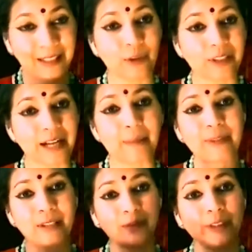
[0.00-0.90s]
See what
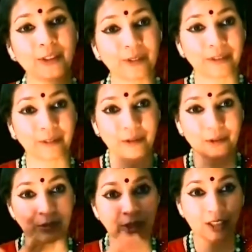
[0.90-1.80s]
happens when you give
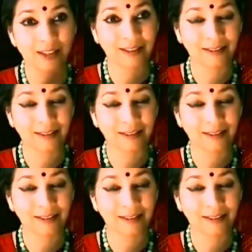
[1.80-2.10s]
out words?